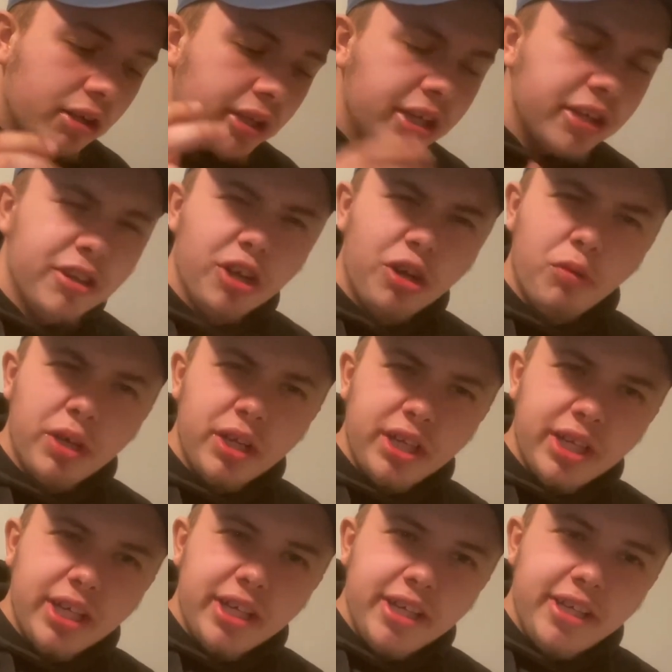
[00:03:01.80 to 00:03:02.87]
let you know what it
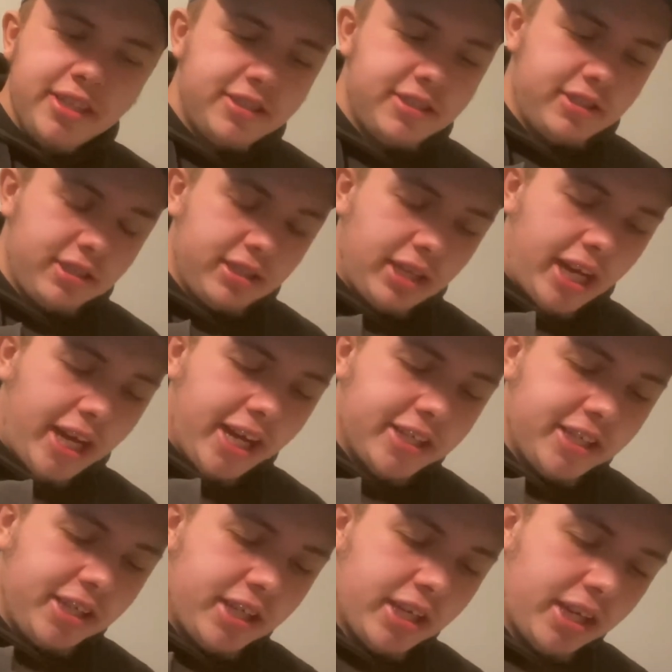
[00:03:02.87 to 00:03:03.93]
is. I
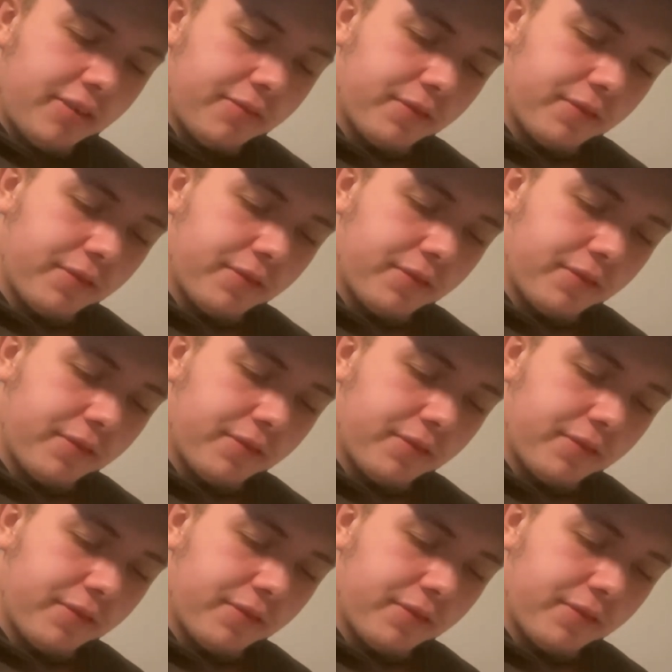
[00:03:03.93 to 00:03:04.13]
actually kind of